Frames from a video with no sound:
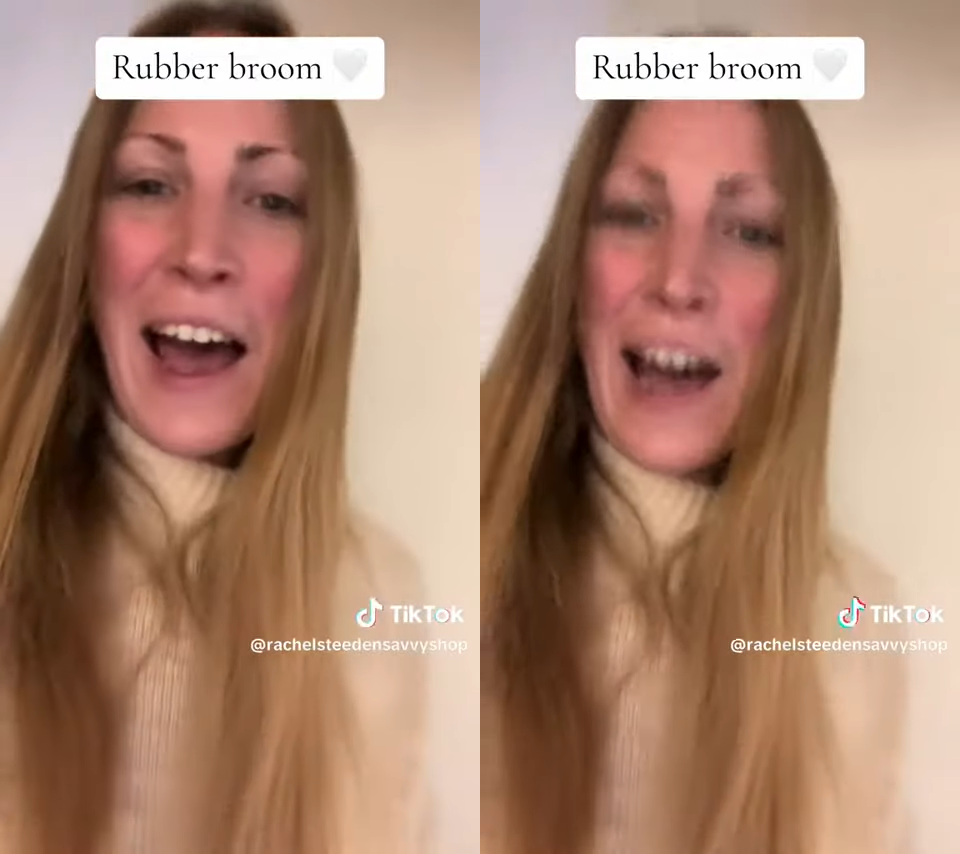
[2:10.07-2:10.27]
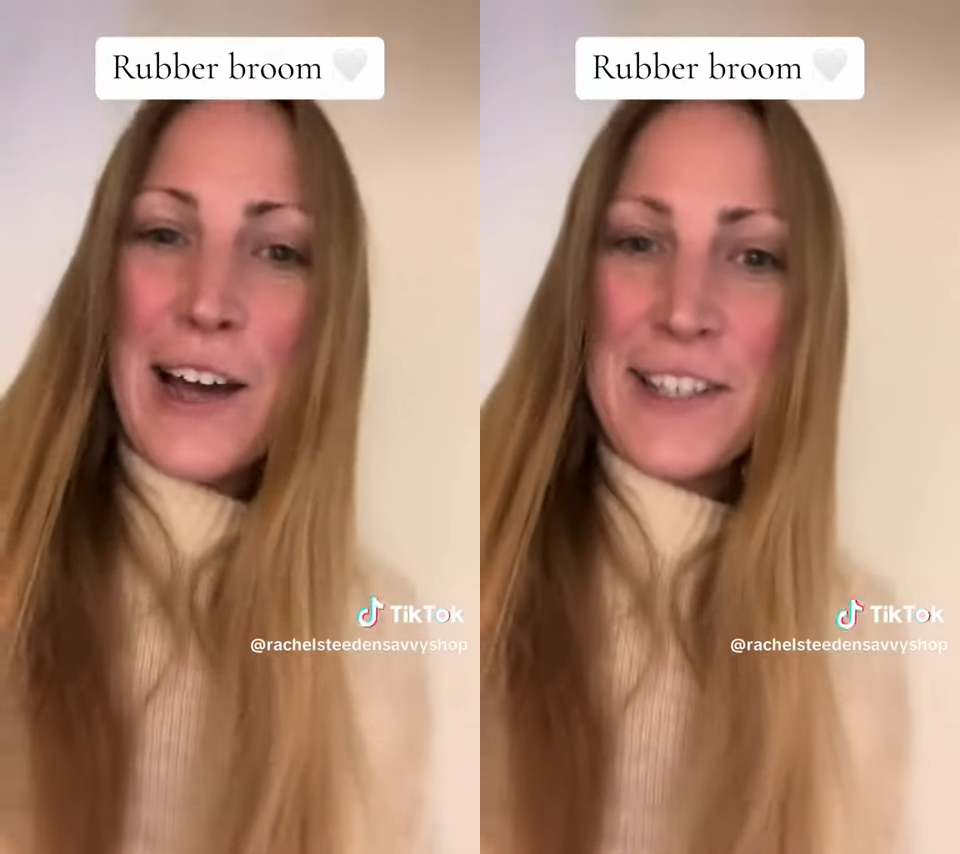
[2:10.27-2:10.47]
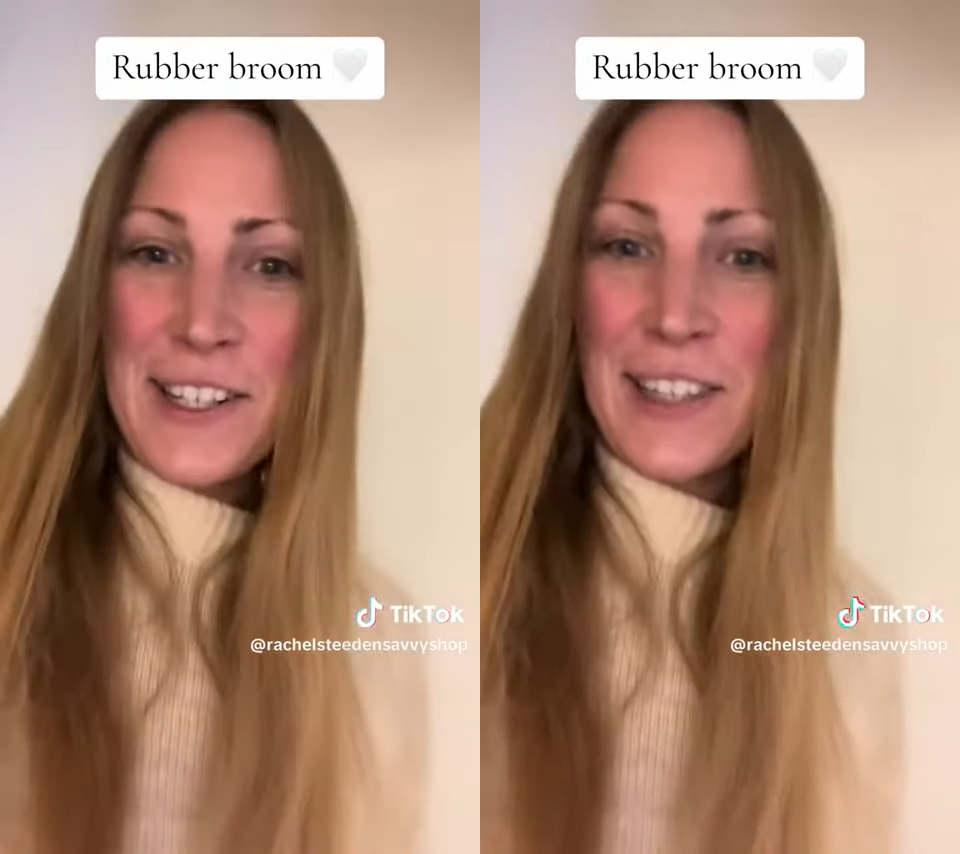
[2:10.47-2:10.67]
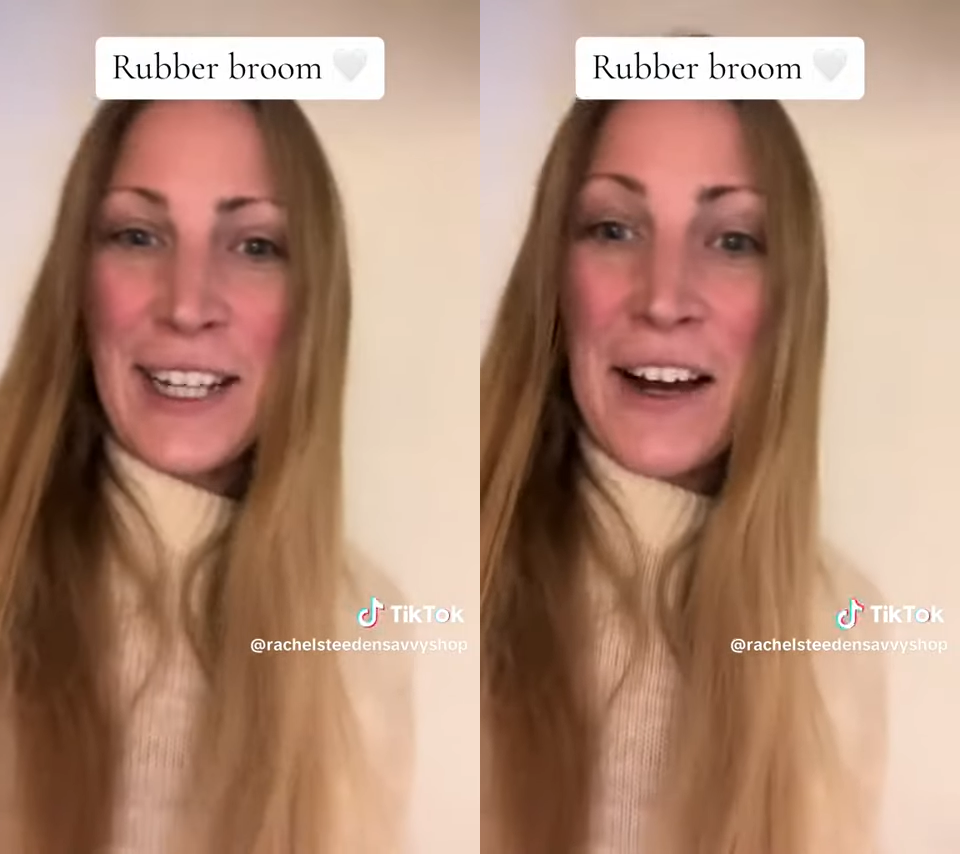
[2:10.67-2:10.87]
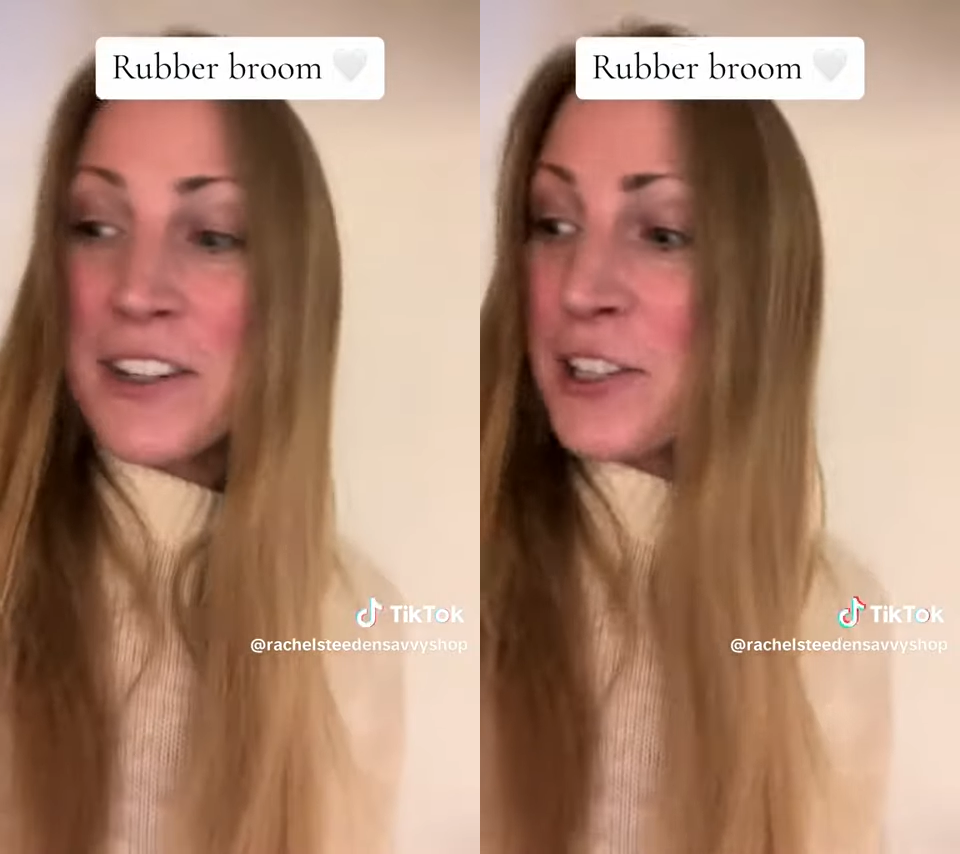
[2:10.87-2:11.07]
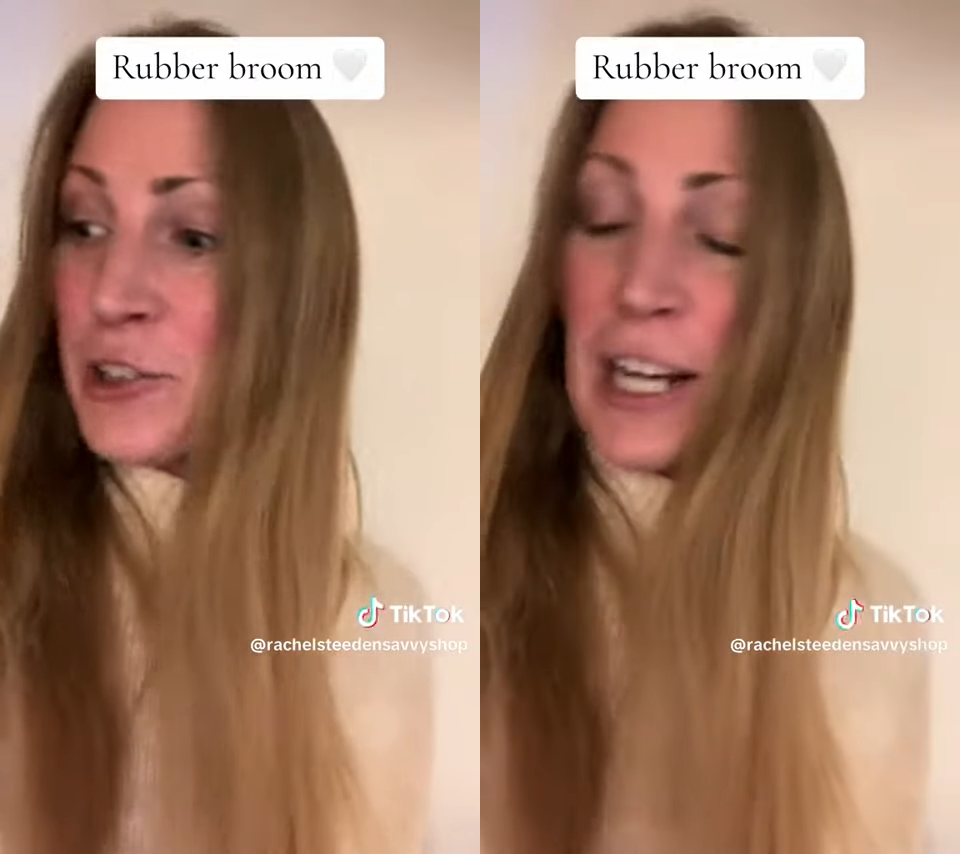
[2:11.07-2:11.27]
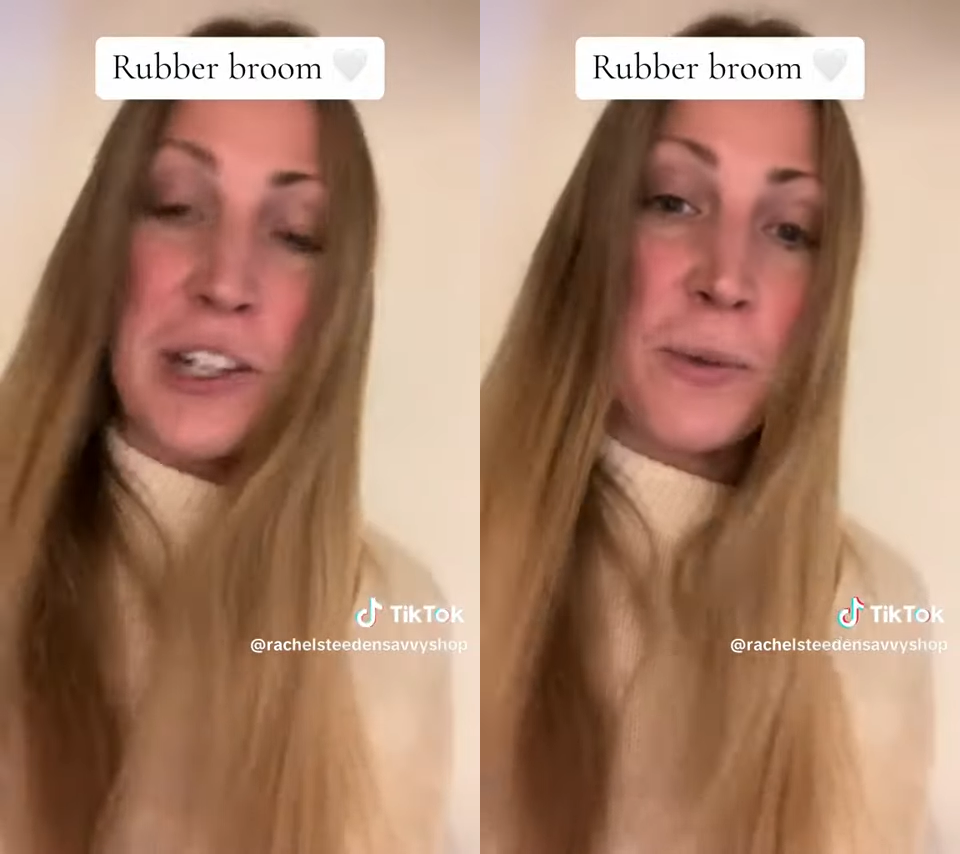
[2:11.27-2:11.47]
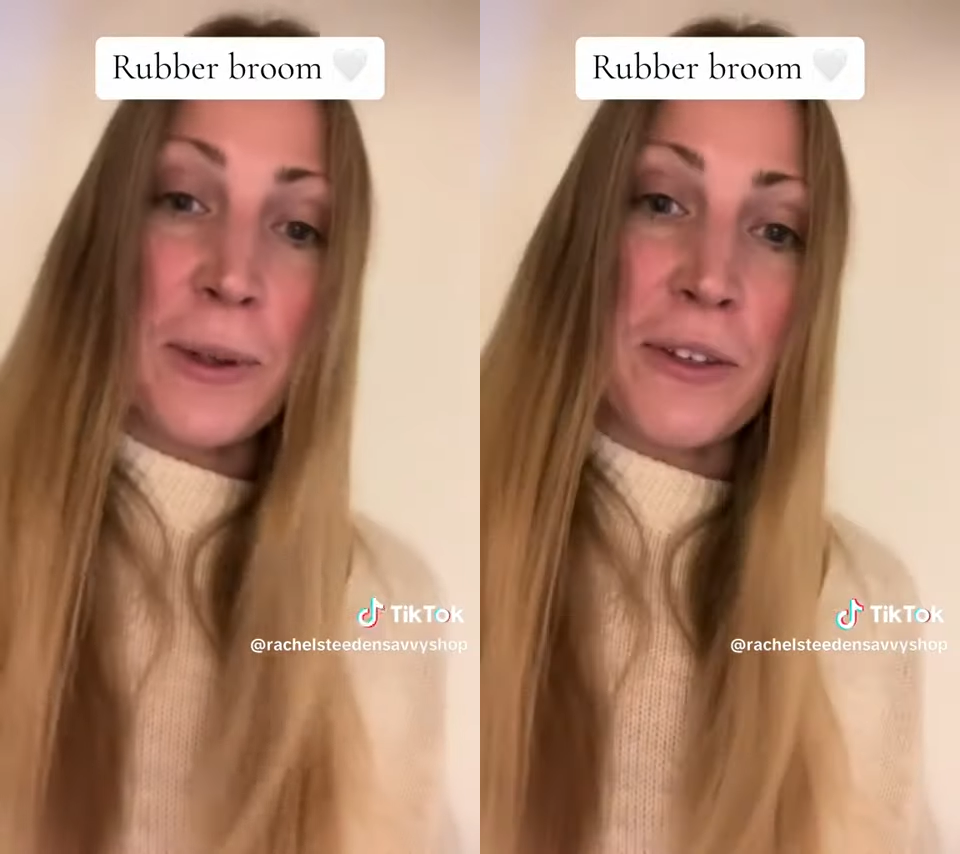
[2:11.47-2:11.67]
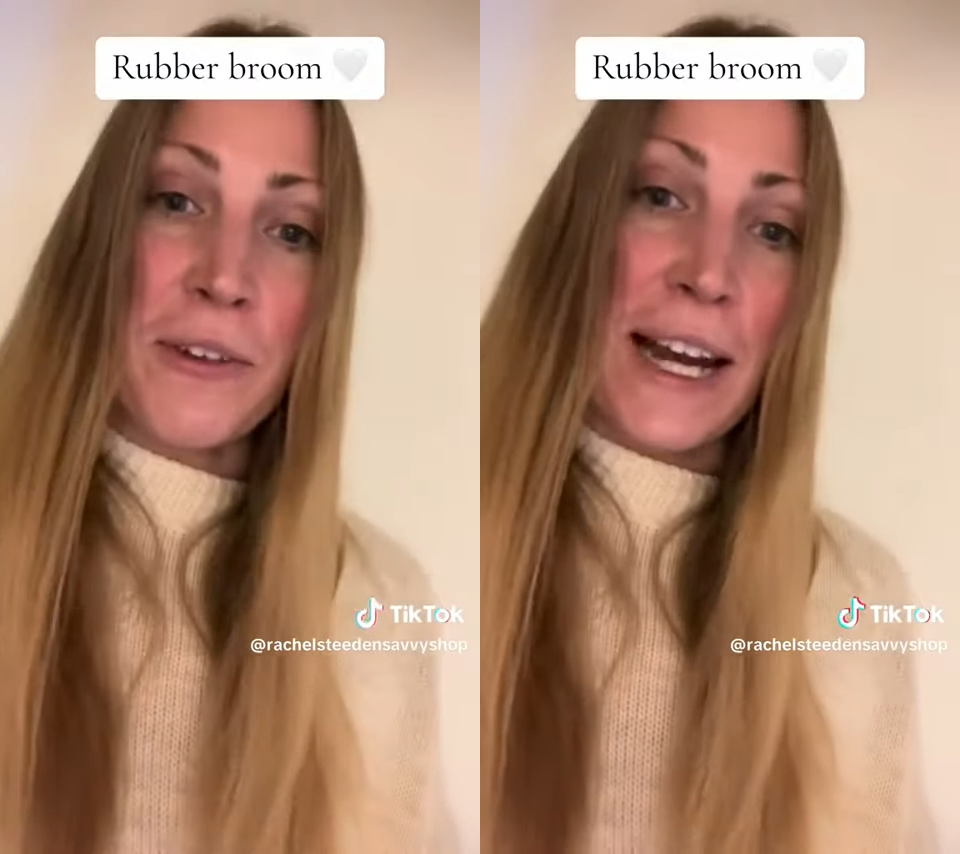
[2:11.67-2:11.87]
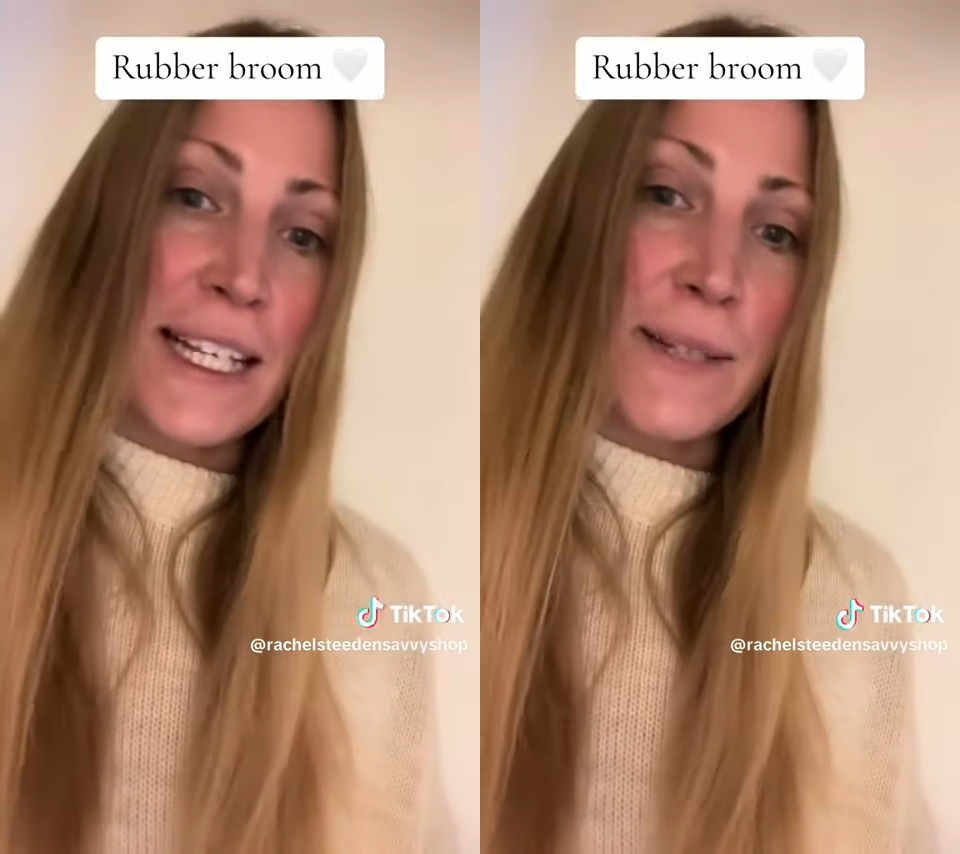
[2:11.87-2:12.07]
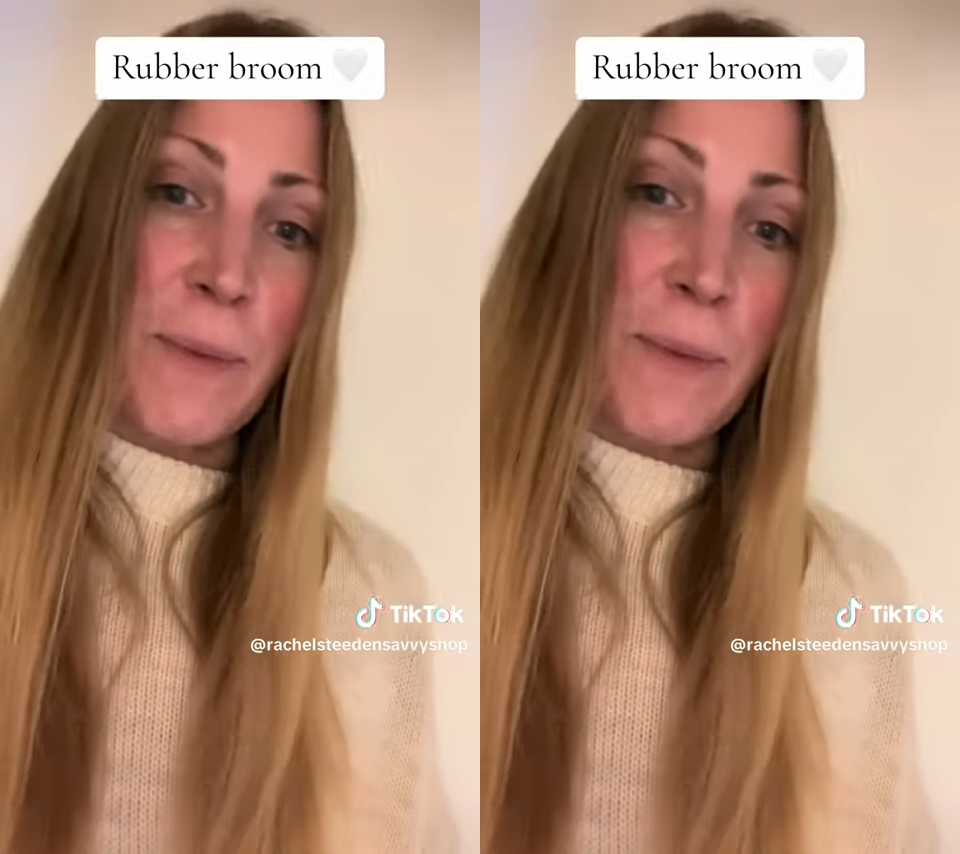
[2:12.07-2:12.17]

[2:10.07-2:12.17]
So now I'm going to crack on with the rest.